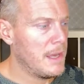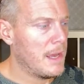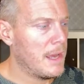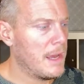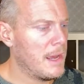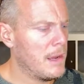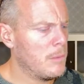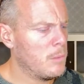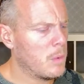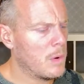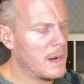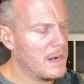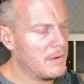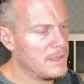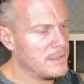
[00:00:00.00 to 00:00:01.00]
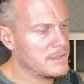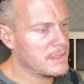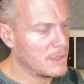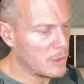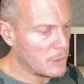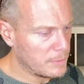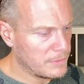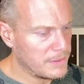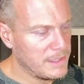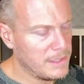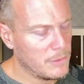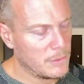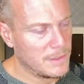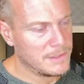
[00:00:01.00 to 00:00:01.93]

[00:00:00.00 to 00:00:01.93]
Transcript: Whereas psychopathy or